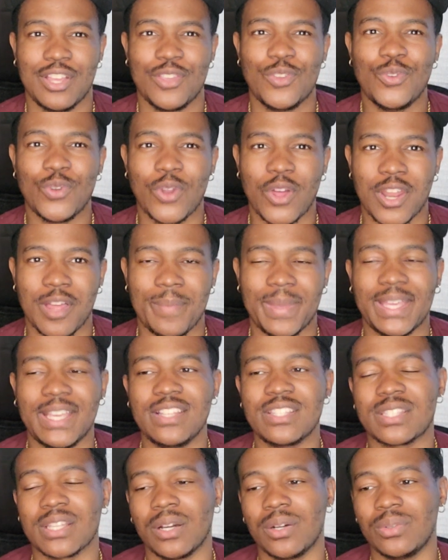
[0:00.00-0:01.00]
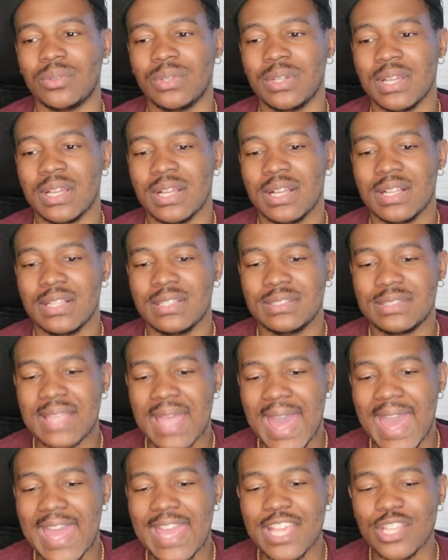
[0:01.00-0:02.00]
You know what I mean? So
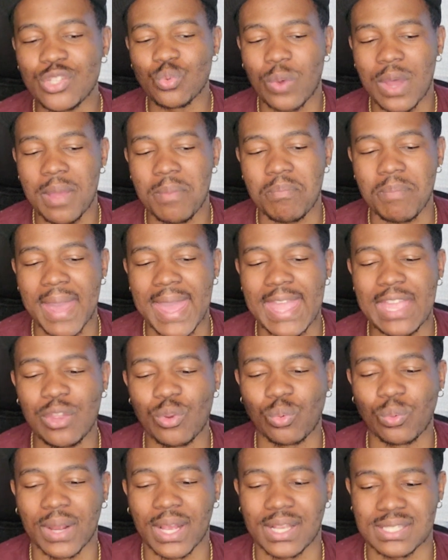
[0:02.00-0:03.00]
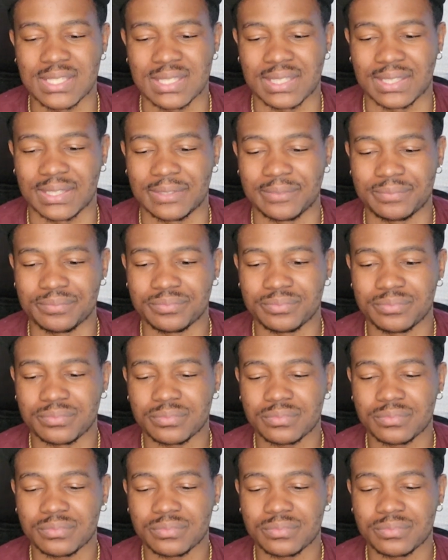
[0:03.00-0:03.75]
that what made wrestling